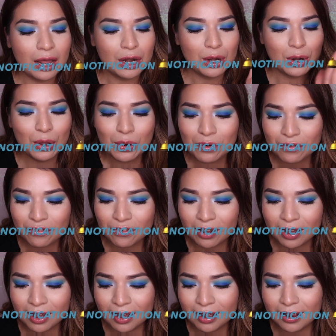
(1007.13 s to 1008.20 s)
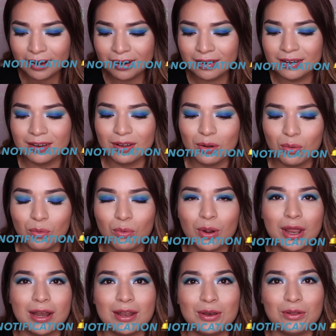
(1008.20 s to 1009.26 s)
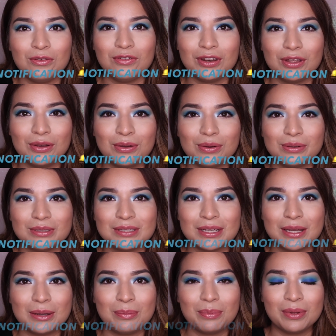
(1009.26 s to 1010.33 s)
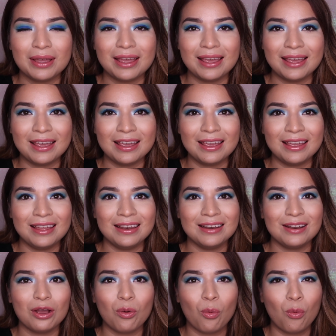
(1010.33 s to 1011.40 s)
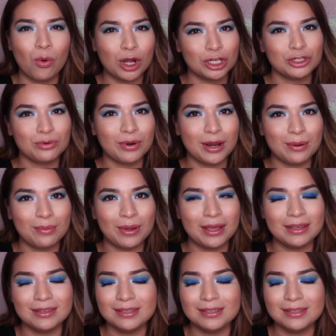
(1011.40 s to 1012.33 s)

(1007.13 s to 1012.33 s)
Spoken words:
notified when a new video goes up and watch it right away.